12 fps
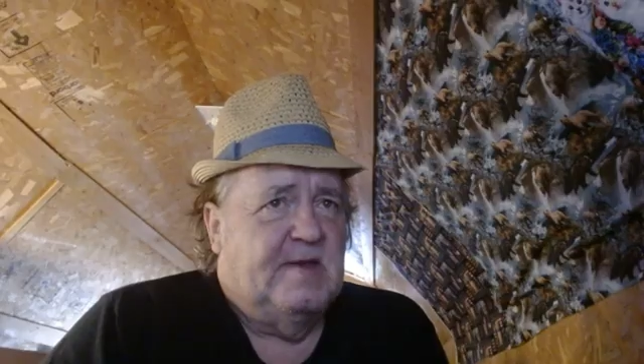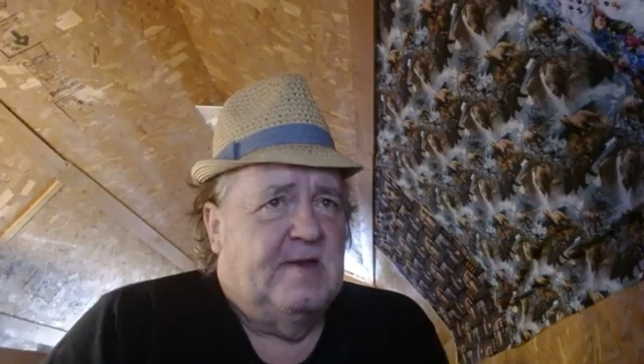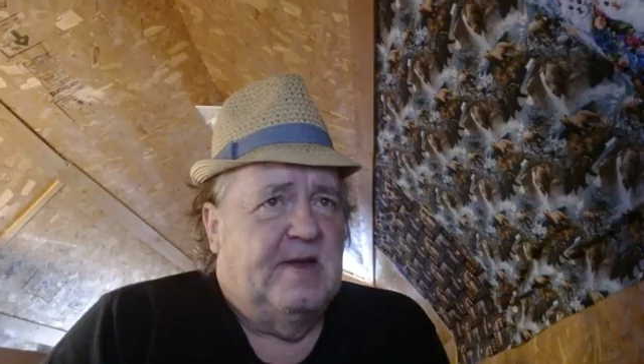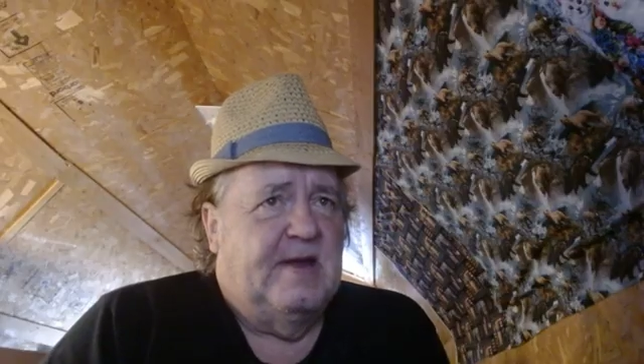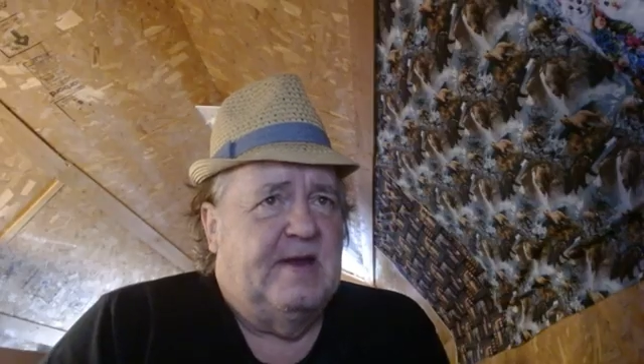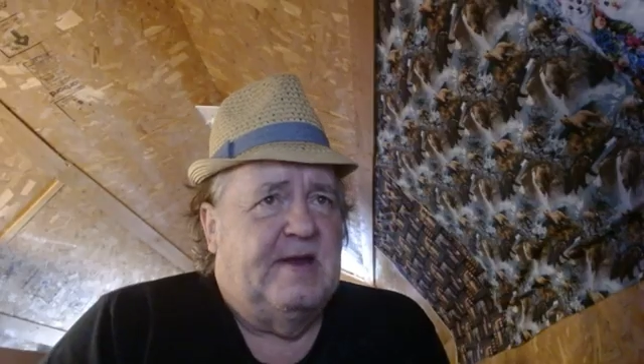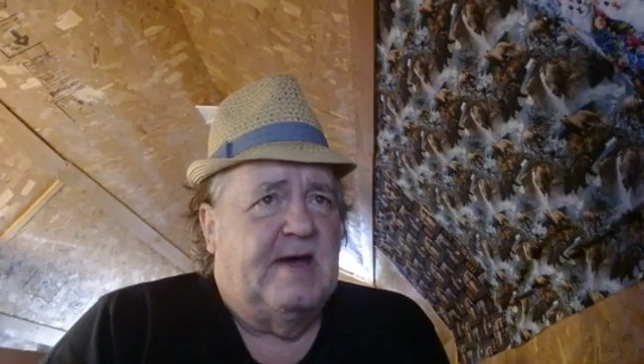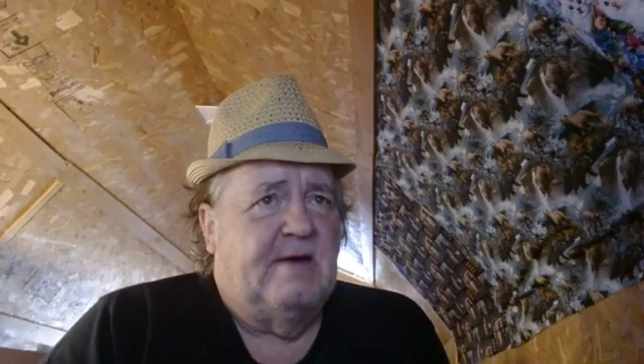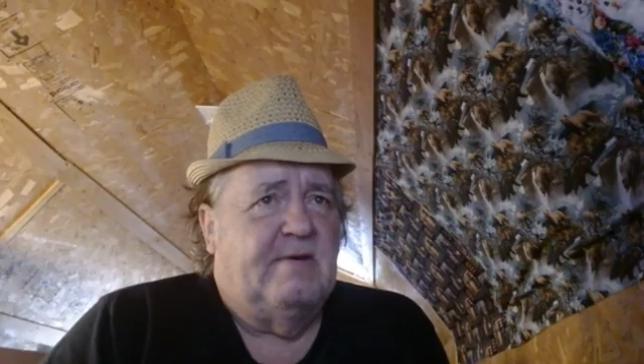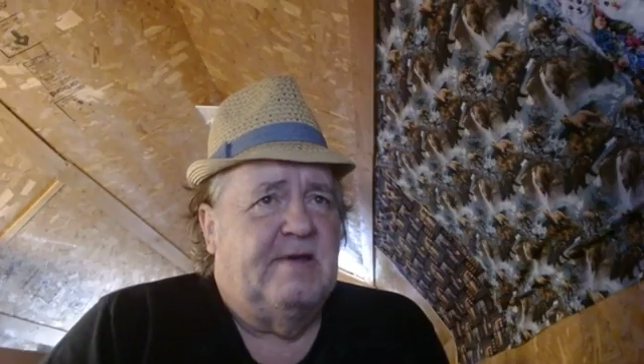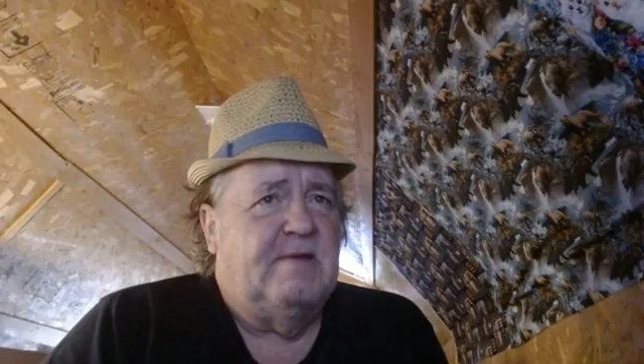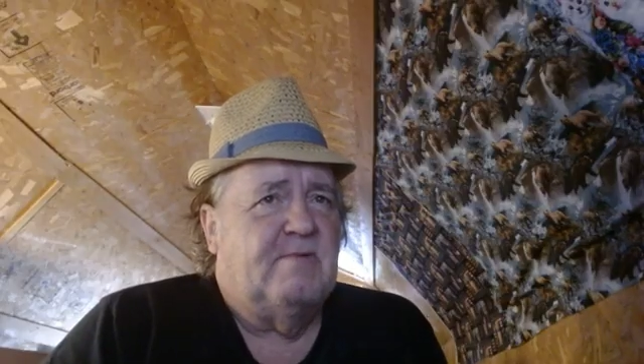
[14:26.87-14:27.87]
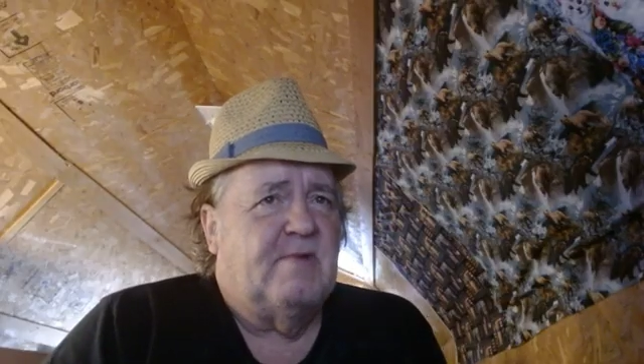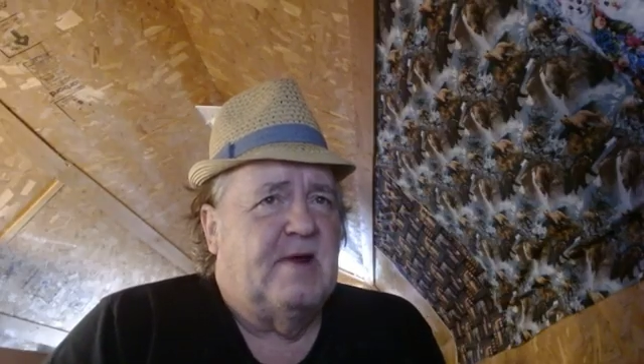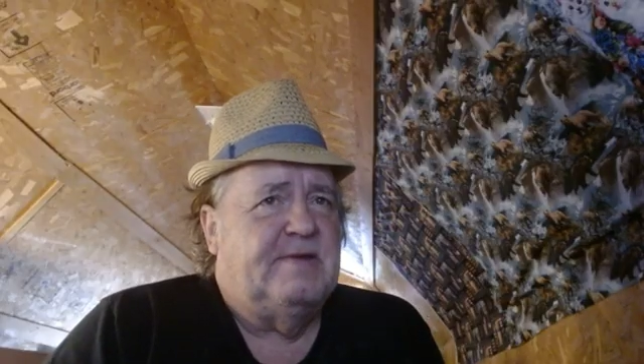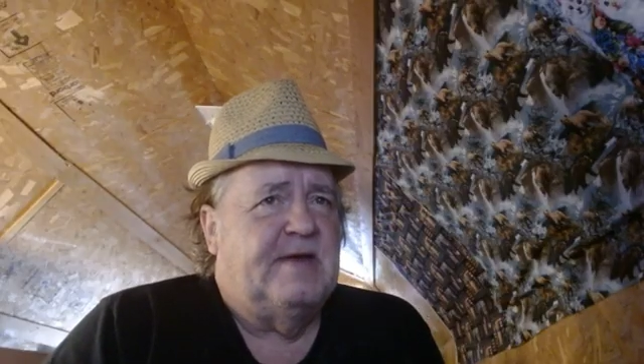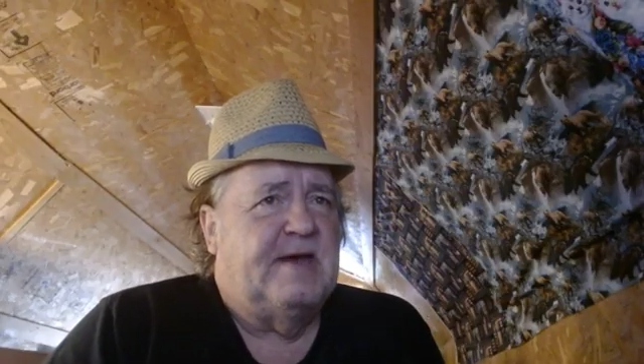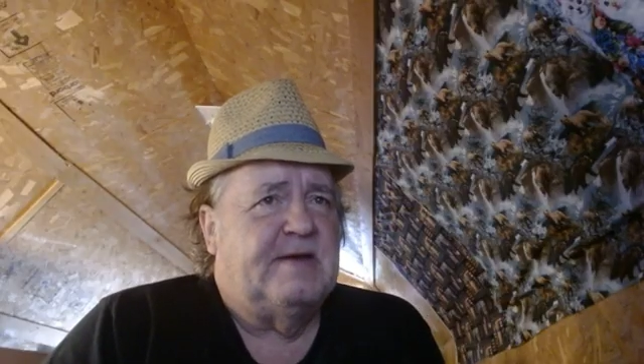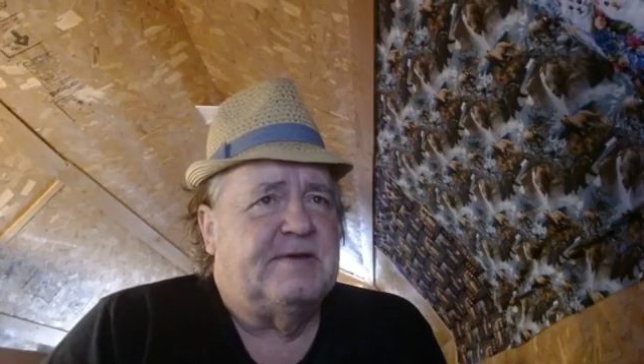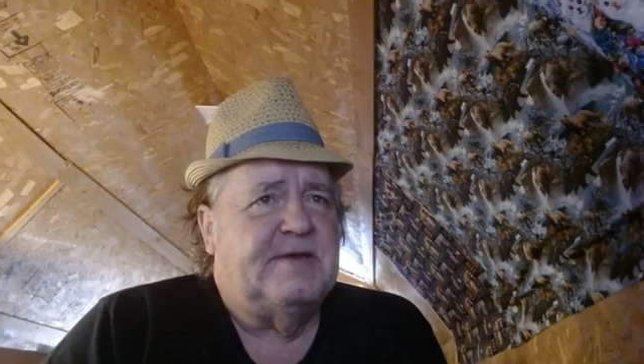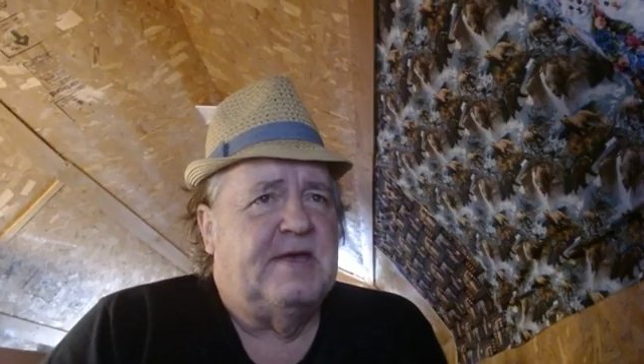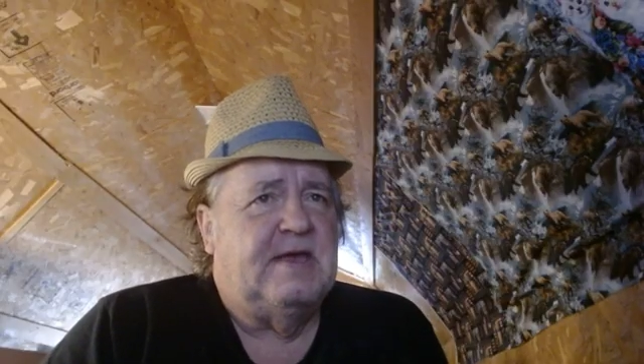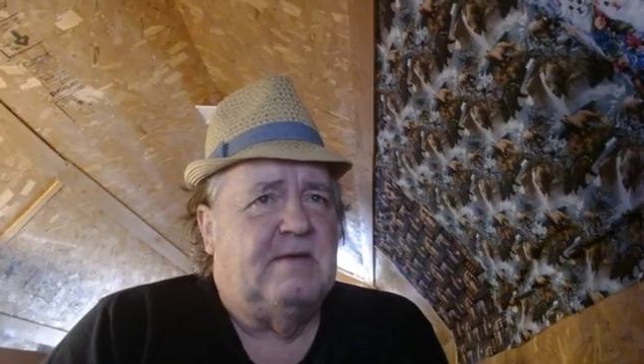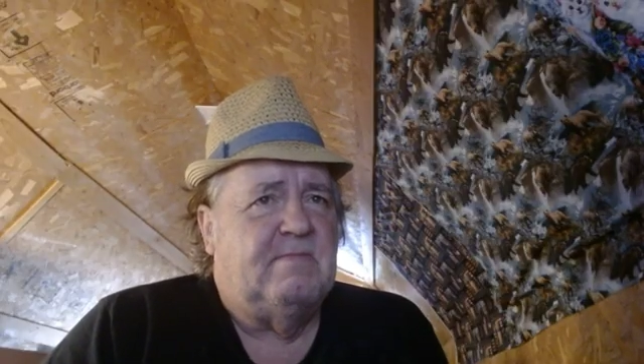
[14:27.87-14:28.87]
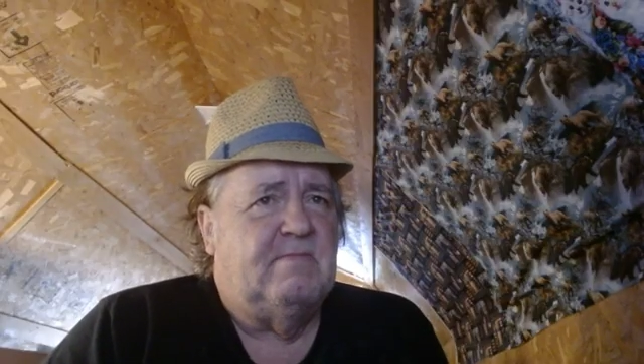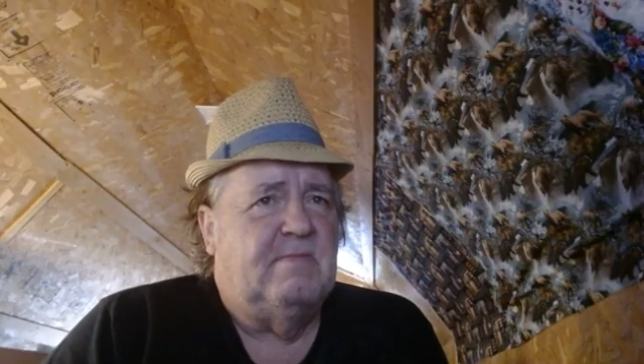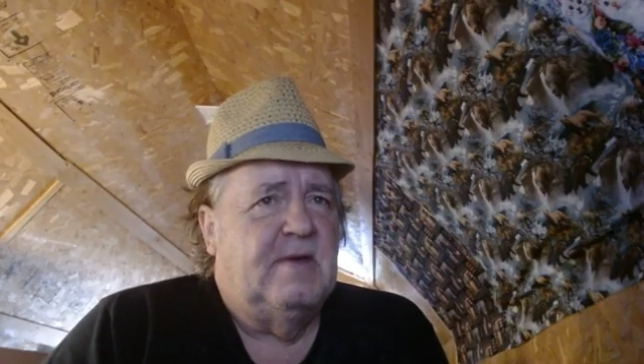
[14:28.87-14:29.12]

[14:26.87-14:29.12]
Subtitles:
and how he ran that team.